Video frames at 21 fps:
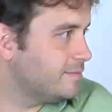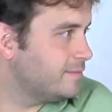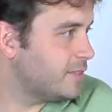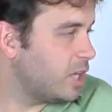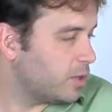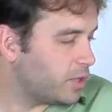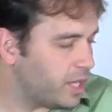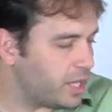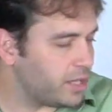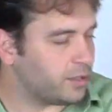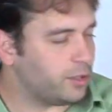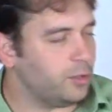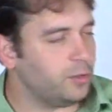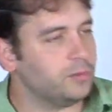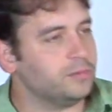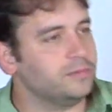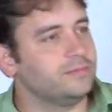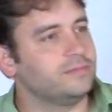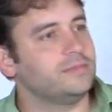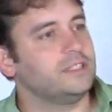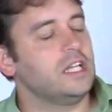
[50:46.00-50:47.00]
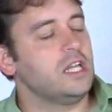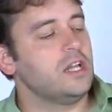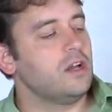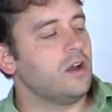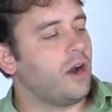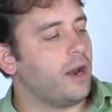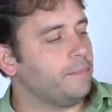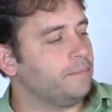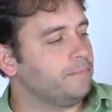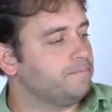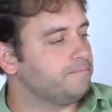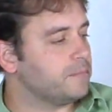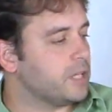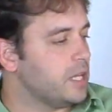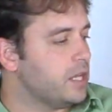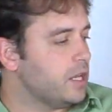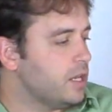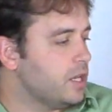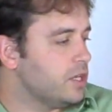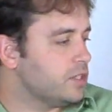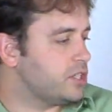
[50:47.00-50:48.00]
Okay, cool. All right,
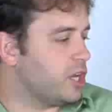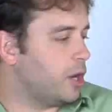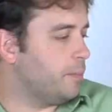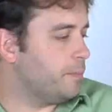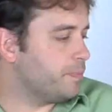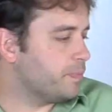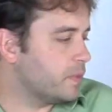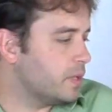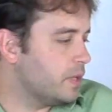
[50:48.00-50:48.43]
so